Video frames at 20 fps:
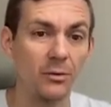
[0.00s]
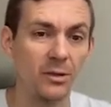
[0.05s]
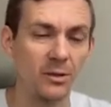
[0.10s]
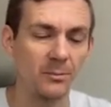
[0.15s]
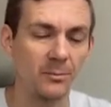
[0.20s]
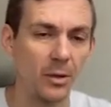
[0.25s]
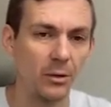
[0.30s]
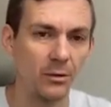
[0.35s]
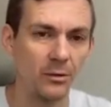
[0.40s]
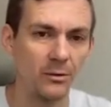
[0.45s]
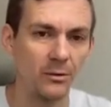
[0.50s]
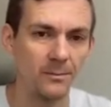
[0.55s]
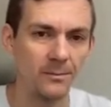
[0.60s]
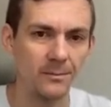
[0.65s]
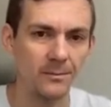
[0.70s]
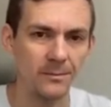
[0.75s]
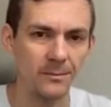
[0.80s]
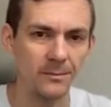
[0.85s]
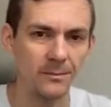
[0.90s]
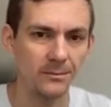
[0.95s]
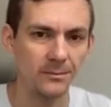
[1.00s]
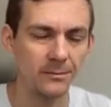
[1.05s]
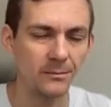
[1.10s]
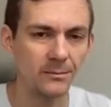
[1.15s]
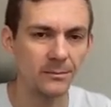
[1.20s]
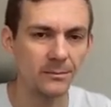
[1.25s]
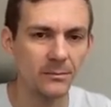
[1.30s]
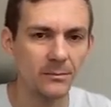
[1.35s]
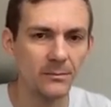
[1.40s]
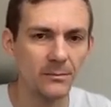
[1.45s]
with a pong.
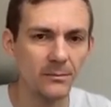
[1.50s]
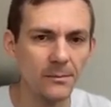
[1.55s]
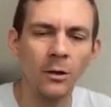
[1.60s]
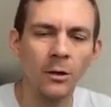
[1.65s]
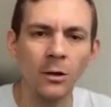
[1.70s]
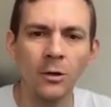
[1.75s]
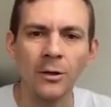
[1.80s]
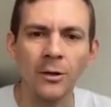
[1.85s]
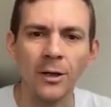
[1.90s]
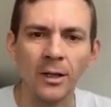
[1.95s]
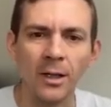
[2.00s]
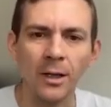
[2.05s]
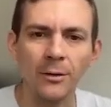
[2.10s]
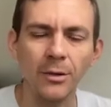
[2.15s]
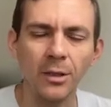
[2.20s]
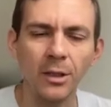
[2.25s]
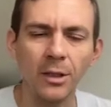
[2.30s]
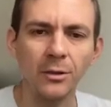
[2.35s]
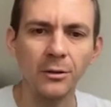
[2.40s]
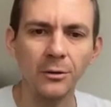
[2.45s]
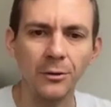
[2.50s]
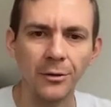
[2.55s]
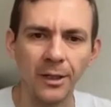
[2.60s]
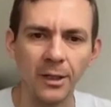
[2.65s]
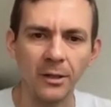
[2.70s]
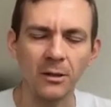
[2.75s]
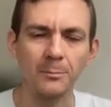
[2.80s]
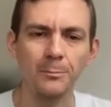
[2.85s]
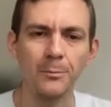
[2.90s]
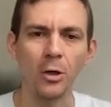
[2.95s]
Okay, now we need to
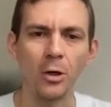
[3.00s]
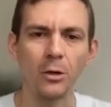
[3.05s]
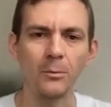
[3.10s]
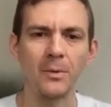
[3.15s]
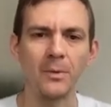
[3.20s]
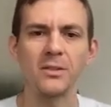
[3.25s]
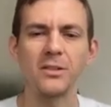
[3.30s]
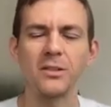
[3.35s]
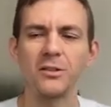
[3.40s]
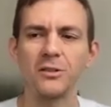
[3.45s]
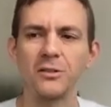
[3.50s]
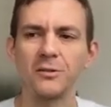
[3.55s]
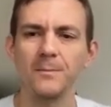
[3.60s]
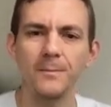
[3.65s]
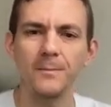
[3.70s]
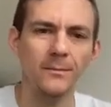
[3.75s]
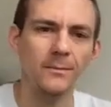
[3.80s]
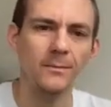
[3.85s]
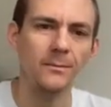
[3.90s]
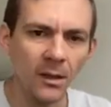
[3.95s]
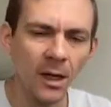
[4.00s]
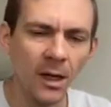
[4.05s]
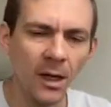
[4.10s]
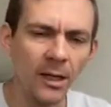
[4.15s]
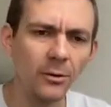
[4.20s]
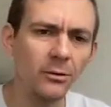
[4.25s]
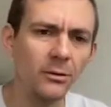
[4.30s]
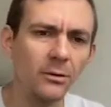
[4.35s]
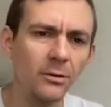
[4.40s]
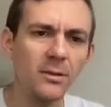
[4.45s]
create the pong message. I
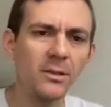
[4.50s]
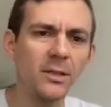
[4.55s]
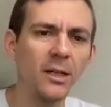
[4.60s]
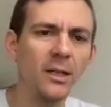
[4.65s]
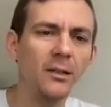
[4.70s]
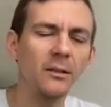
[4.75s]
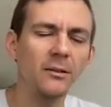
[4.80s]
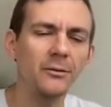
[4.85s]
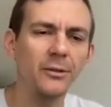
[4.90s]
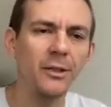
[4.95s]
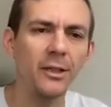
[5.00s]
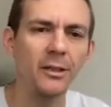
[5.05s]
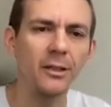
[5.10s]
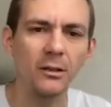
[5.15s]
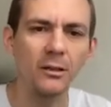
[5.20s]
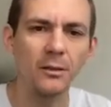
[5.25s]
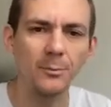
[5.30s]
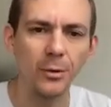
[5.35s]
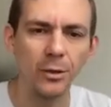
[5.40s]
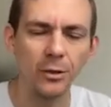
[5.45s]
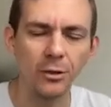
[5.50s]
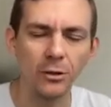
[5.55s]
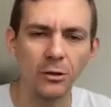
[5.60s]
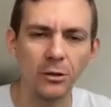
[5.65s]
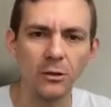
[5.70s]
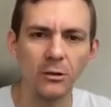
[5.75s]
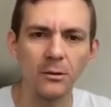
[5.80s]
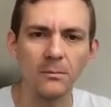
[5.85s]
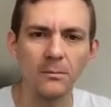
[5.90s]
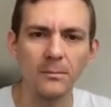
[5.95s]
could start creating the
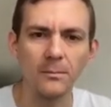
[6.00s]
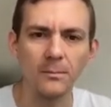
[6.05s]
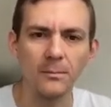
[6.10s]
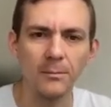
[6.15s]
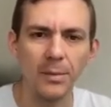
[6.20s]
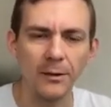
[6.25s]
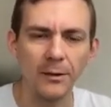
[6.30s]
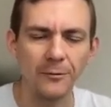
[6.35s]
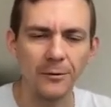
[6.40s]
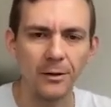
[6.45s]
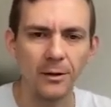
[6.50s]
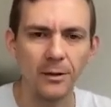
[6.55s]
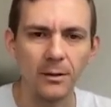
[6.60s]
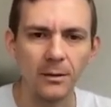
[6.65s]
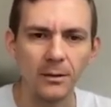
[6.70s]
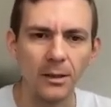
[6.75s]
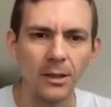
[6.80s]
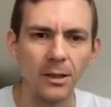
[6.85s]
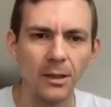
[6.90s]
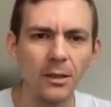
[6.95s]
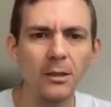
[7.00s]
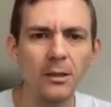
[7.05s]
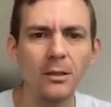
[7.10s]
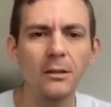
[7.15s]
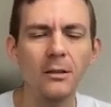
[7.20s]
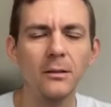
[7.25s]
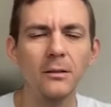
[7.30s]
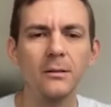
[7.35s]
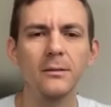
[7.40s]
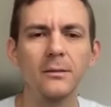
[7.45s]
protocol buffer
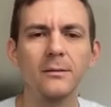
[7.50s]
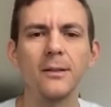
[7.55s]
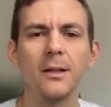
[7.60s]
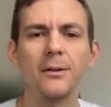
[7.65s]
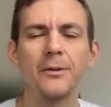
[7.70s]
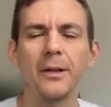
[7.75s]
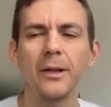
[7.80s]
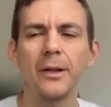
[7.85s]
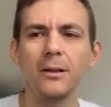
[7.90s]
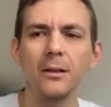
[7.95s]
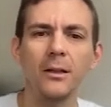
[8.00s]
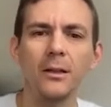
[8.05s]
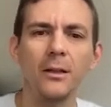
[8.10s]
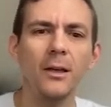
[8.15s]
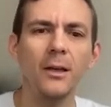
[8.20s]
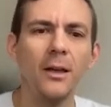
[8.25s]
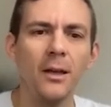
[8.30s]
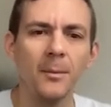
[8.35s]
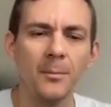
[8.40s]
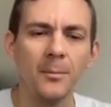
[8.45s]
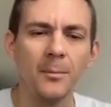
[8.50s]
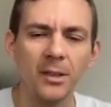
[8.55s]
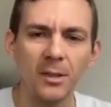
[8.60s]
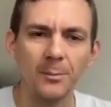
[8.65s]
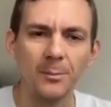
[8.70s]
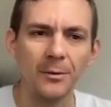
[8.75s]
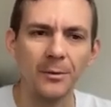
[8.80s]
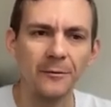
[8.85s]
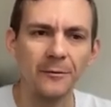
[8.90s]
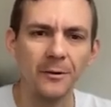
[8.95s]
here directly, but
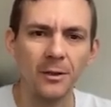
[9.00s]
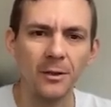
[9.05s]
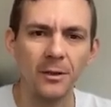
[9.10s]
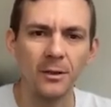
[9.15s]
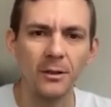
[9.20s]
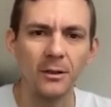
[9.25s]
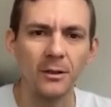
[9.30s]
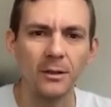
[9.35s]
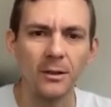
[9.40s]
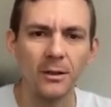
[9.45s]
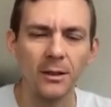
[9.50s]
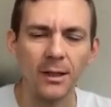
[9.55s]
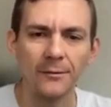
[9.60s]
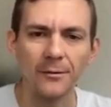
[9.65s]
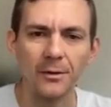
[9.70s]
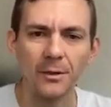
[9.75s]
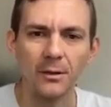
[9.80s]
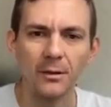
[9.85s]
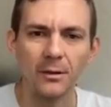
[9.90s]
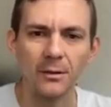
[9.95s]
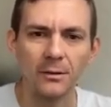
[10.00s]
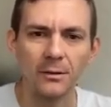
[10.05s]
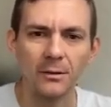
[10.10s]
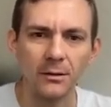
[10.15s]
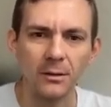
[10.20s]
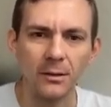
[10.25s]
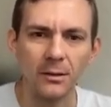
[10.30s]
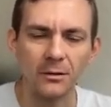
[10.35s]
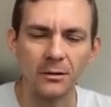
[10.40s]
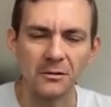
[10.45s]
I prefer having
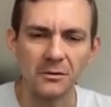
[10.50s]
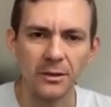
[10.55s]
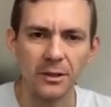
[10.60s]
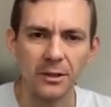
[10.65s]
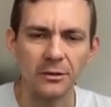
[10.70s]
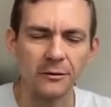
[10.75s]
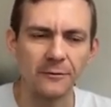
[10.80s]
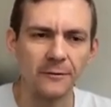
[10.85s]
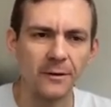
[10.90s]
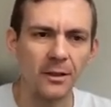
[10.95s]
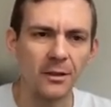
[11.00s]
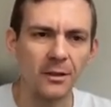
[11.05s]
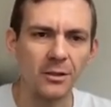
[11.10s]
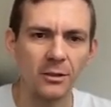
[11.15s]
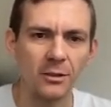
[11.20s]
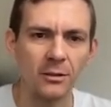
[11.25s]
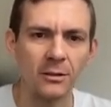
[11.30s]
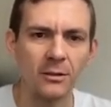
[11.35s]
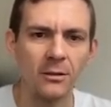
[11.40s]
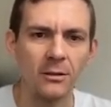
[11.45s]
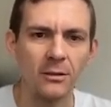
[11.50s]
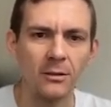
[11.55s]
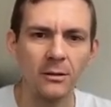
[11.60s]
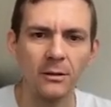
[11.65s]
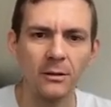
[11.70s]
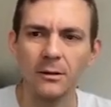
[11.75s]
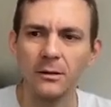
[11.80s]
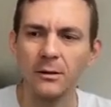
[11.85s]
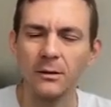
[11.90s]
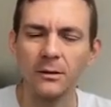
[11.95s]
a constructor function
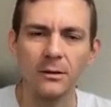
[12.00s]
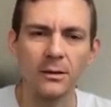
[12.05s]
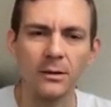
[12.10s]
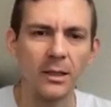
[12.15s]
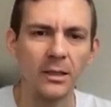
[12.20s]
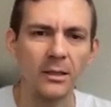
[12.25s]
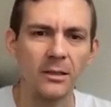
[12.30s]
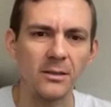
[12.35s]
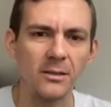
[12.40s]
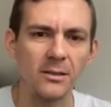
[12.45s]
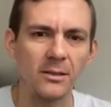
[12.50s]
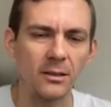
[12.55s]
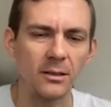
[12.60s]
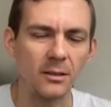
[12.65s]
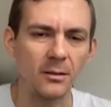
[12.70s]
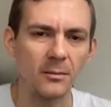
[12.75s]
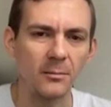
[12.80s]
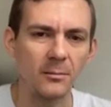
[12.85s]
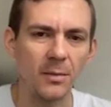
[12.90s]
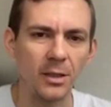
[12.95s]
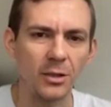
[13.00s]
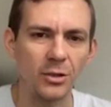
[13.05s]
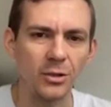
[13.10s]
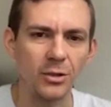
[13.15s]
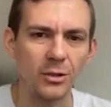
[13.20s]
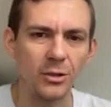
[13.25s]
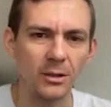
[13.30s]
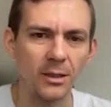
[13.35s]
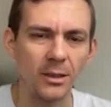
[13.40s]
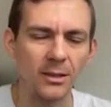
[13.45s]
that is uh,
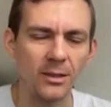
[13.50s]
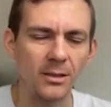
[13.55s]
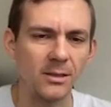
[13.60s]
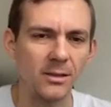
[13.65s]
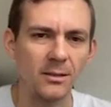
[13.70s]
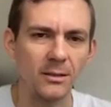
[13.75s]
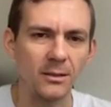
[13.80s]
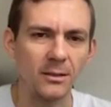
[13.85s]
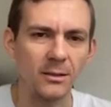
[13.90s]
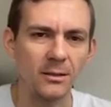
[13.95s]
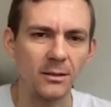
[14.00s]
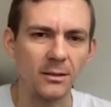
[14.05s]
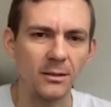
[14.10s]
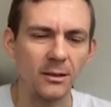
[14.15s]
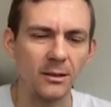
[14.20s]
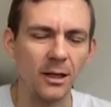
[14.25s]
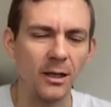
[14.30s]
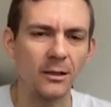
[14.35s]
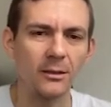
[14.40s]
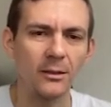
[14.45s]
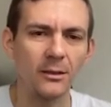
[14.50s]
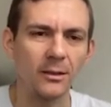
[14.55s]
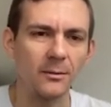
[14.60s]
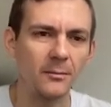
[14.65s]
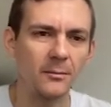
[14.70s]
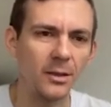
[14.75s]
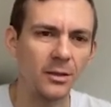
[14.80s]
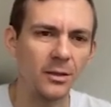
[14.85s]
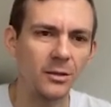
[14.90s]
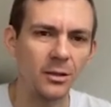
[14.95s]
much less ugly
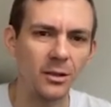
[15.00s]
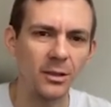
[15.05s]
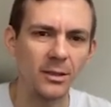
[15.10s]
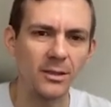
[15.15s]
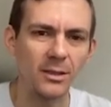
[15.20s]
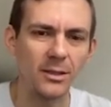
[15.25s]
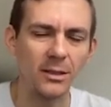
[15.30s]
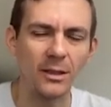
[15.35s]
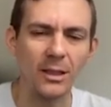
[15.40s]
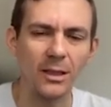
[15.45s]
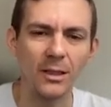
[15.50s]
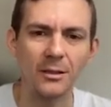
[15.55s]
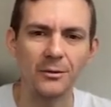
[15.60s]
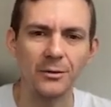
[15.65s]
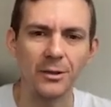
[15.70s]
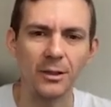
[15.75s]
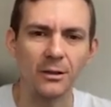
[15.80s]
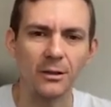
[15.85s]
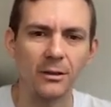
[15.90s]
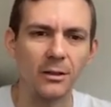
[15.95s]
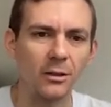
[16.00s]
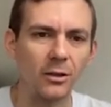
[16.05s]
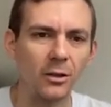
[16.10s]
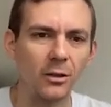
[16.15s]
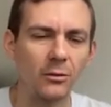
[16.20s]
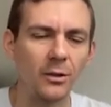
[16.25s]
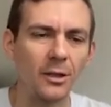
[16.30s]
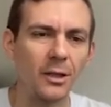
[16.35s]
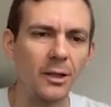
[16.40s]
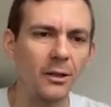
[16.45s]
and much less cluttering the
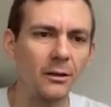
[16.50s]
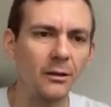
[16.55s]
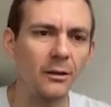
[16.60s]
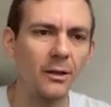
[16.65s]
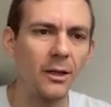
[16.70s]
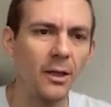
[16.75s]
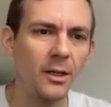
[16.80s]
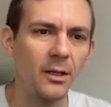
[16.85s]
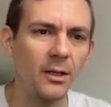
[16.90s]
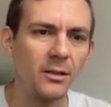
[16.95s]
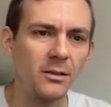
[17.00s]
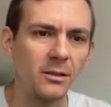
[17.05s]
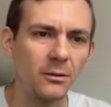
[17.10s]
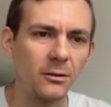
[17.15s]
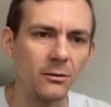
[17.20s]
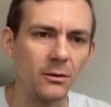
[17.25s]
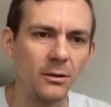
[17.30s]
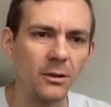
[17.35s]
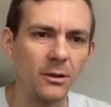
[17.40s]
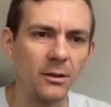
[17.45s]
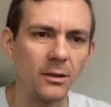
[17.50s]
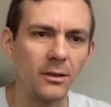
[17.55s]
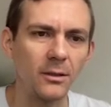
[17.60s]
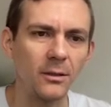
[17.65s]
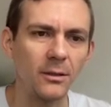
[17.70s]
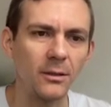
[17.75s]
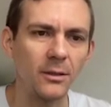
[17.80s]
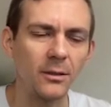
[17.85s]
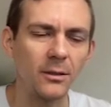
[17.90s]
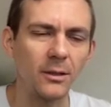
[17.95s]
code here. So
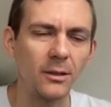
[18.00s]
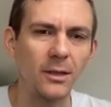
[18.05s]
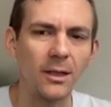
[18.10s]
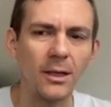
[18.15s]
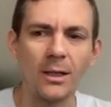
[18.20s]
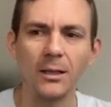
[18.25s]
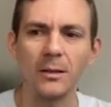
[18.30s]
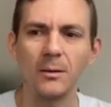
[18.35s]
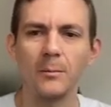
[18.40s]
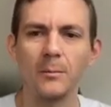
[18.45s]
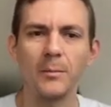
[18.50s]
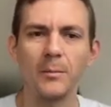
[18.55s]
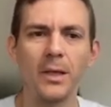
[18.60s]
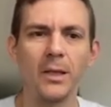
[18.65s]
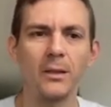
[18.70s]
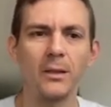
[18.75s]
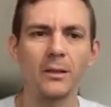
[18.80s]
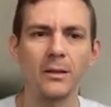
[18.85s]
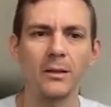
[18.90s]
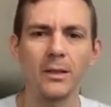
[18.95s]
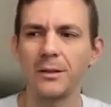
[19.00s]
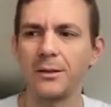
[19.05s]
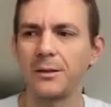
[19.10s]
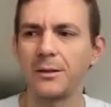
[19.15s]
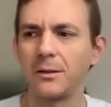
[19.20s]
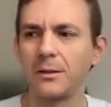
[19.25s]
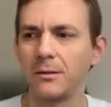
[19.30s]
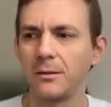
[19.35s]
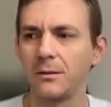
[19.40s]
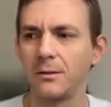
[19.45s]
I'll make
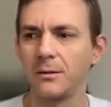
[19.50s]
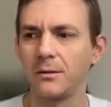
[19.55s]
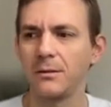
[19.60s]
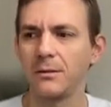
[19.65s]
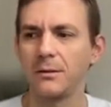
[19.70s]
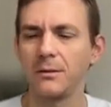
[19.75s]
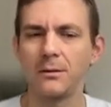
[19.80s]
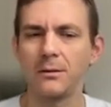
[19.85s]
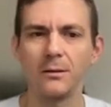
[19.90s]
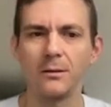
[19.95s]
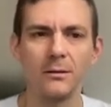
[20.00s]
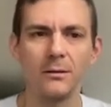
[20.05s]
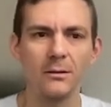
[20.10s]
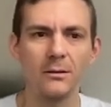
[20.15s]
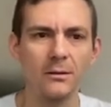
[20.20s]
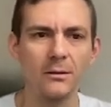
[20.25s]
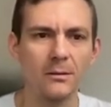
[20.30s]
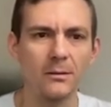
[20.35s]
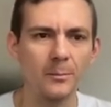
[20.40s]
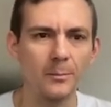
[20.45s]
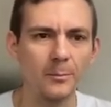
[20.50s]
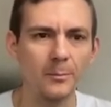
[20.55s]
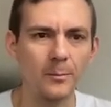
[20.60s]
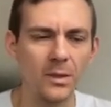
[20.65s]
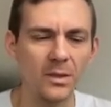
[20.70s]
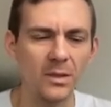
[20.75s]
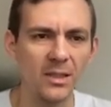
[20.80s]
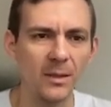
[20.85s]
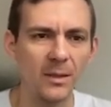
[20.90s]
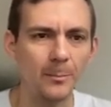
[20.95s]
another
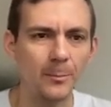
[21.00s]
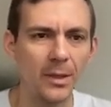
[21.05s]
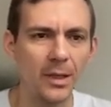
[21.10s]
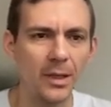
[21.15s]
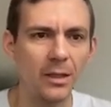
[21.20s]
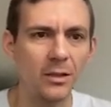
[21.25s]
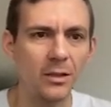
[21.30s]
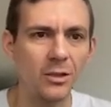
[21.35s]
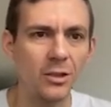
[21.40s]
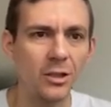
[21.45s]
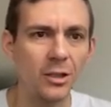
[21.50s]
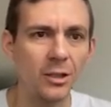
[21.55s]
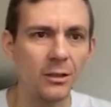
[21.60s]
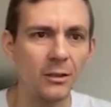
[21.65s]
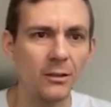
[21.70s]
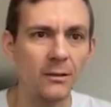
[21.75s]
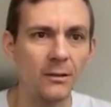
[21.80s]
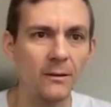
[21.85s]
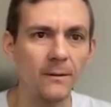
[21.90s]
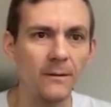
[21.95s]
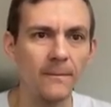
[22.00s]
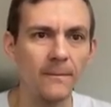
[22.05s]
sub package here